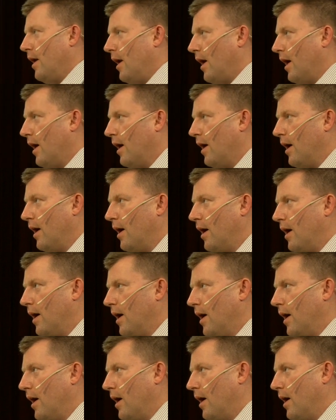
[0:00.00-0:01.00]

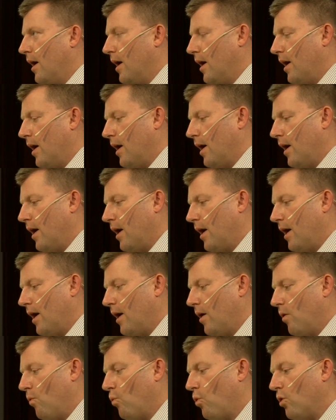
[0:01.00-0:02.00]

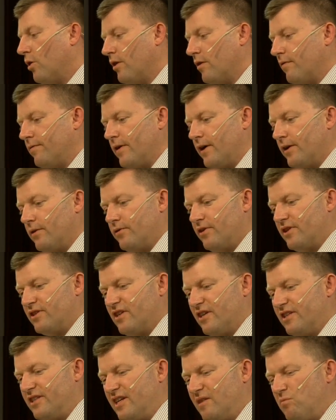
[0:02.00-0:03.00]
One of the final things
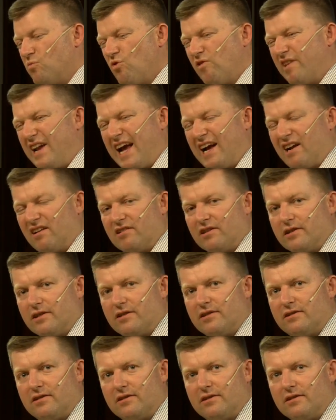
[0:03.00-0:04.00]
I did, more in anger
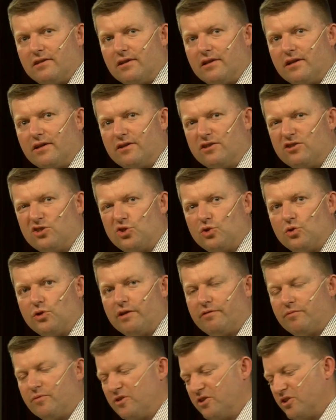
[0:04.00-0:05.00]
than
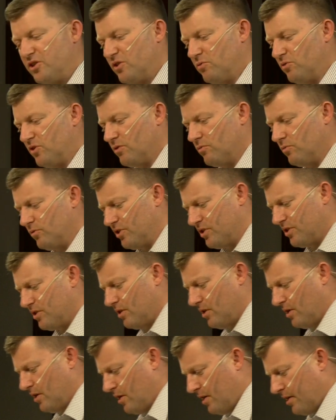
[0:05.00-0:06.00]
joy, if I'm honest, was
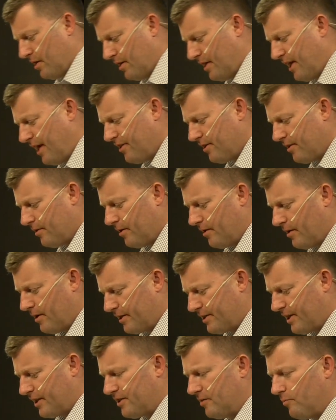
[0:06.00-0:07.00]
get the
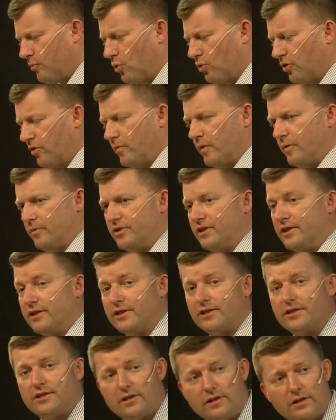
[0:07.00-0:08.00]
executive board of the BBC
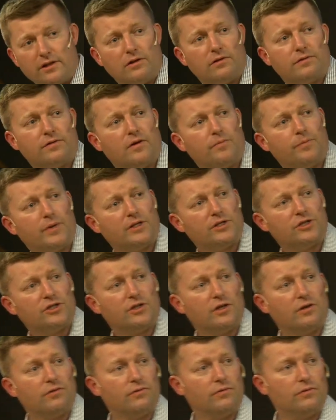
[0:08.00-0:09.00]
to sign off a
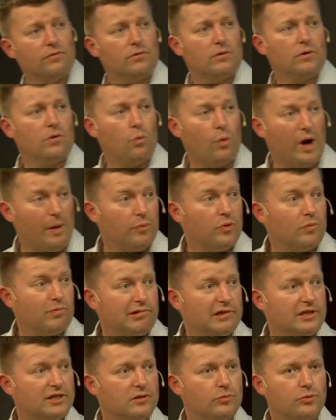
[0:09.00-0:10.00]
bunch of web
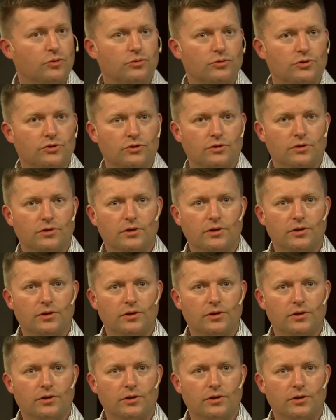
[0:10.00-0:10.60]
principles.